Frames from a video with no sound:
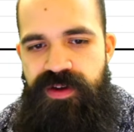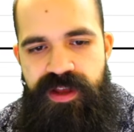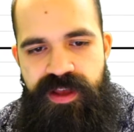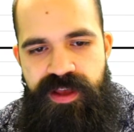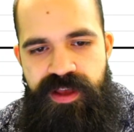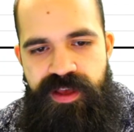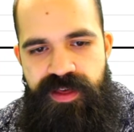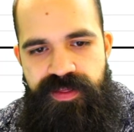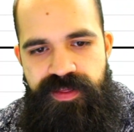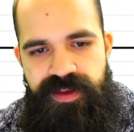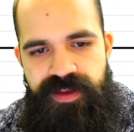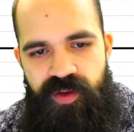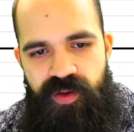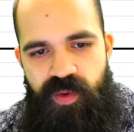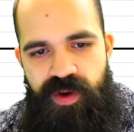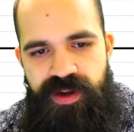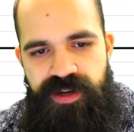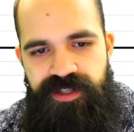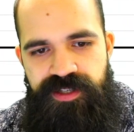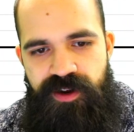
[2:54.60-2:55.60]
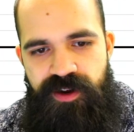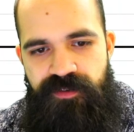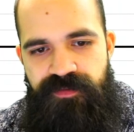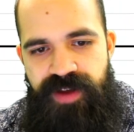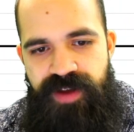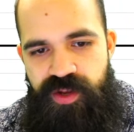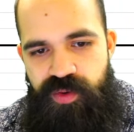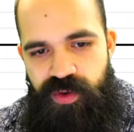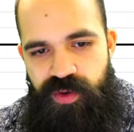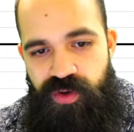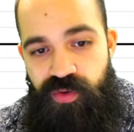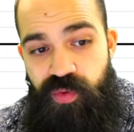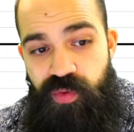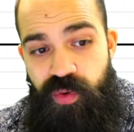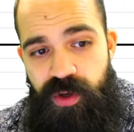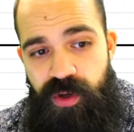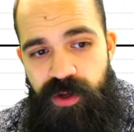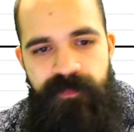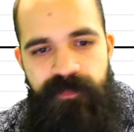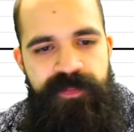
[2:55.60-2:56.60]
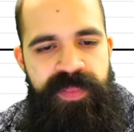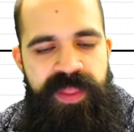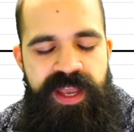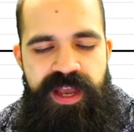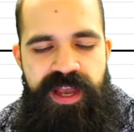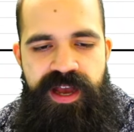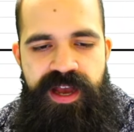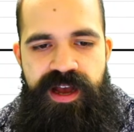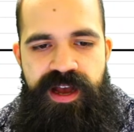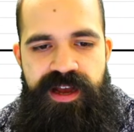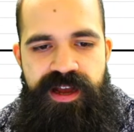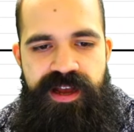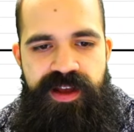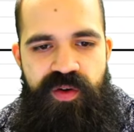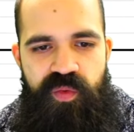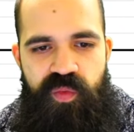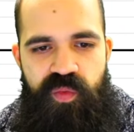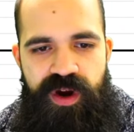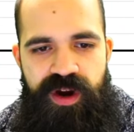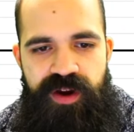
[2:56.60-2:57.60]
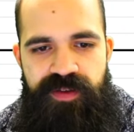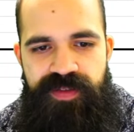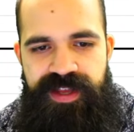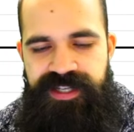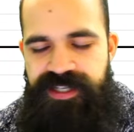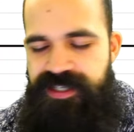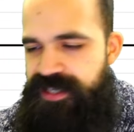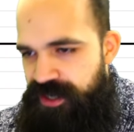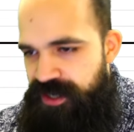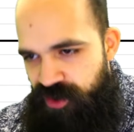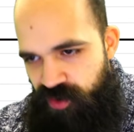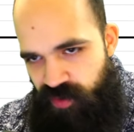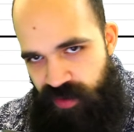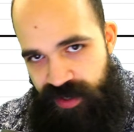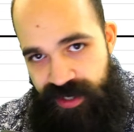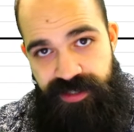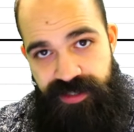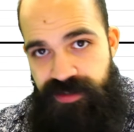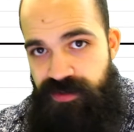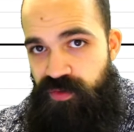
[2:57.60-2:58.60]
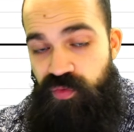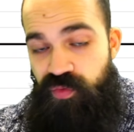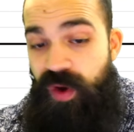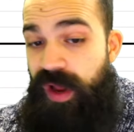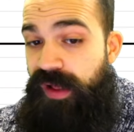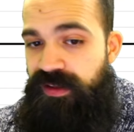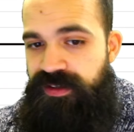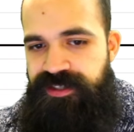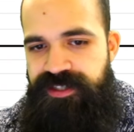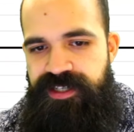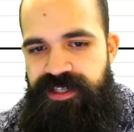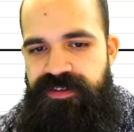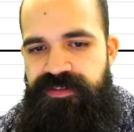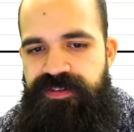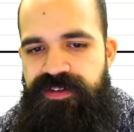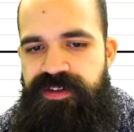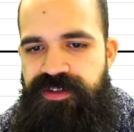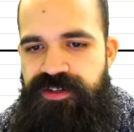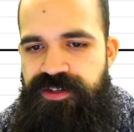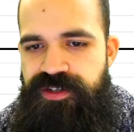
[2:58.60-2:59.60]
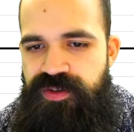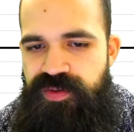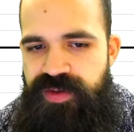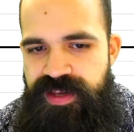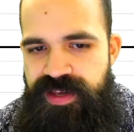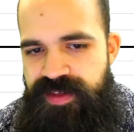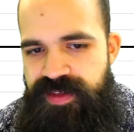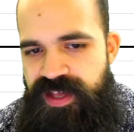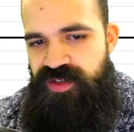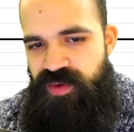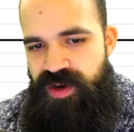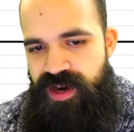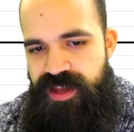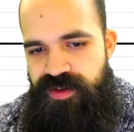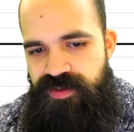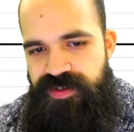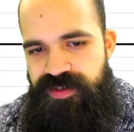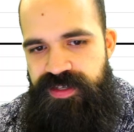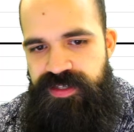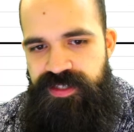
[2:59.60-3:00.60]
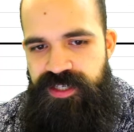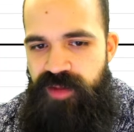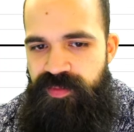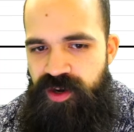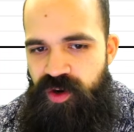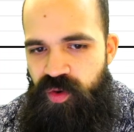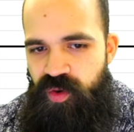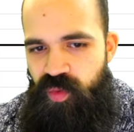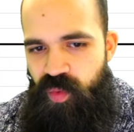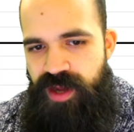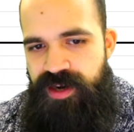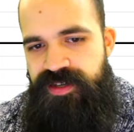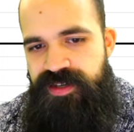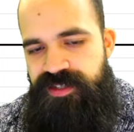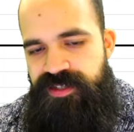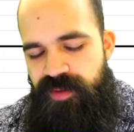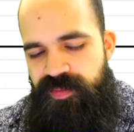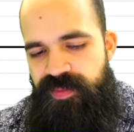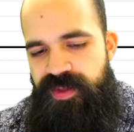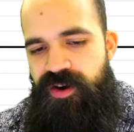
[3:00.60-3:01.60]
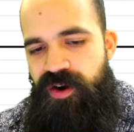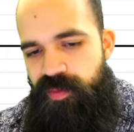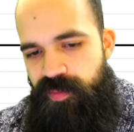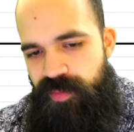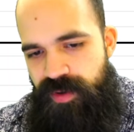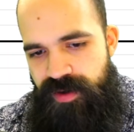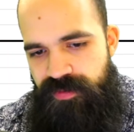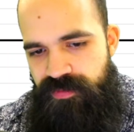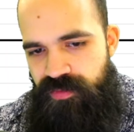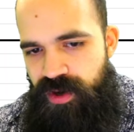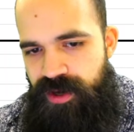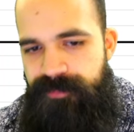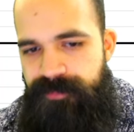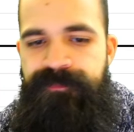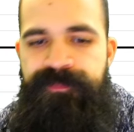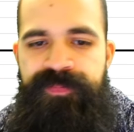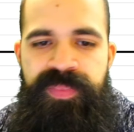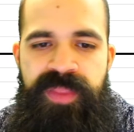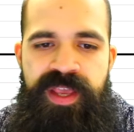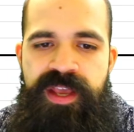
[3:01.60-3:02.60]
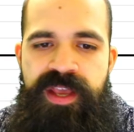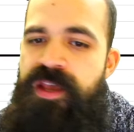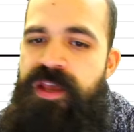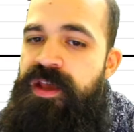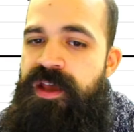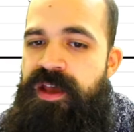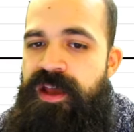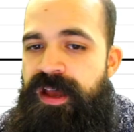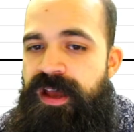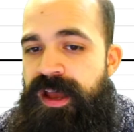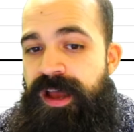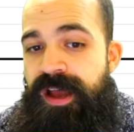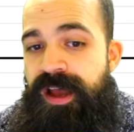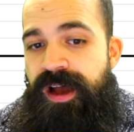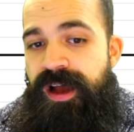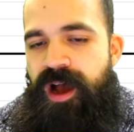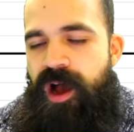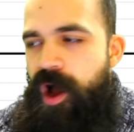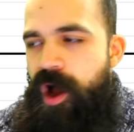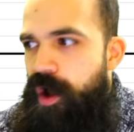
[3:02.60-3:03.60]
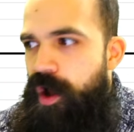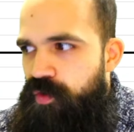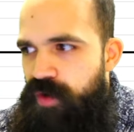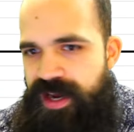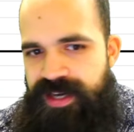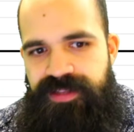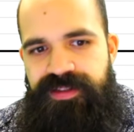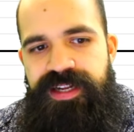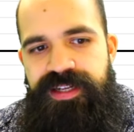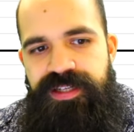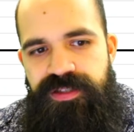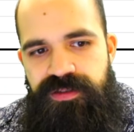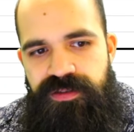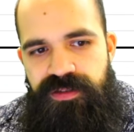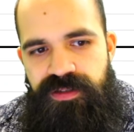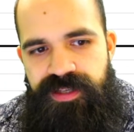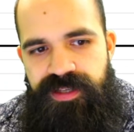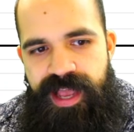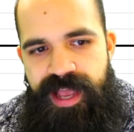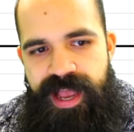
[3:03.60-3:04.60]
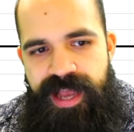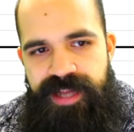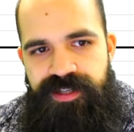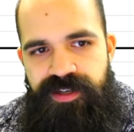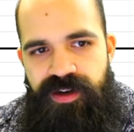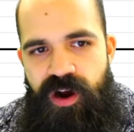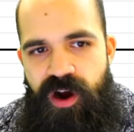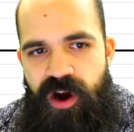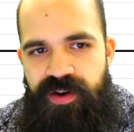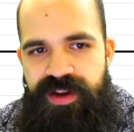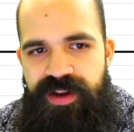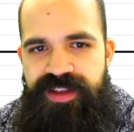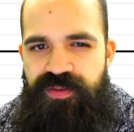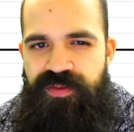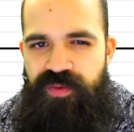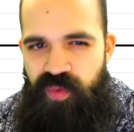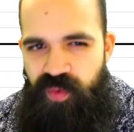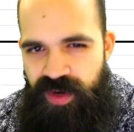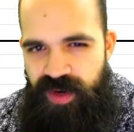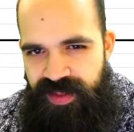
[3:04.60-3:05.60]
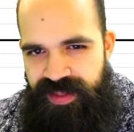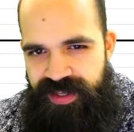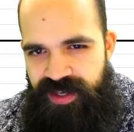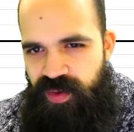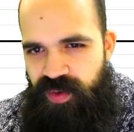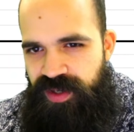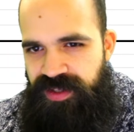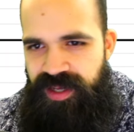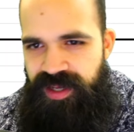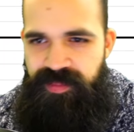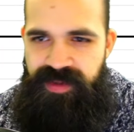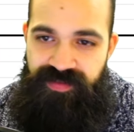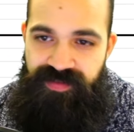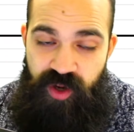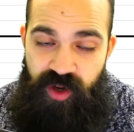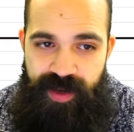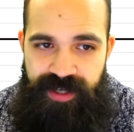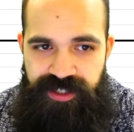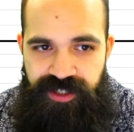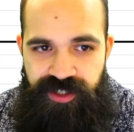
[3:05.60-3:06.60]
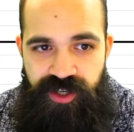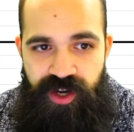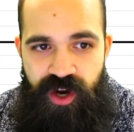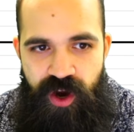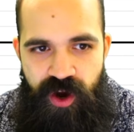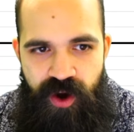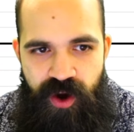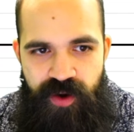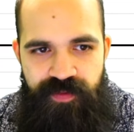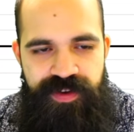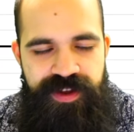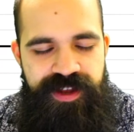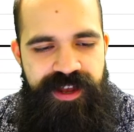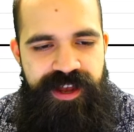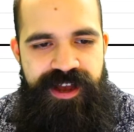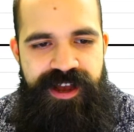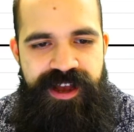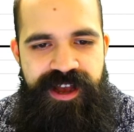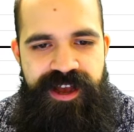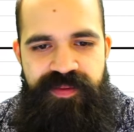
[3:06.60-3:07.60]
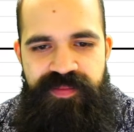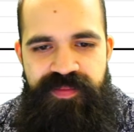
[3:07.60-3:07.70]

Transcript: The other ones are value accrual, uh, where they just increase relative to ETH. That's you see some that are one and some that are above one. All right, let's look at rETH really quickly. I'm gonna have to go back to Curve. Uh,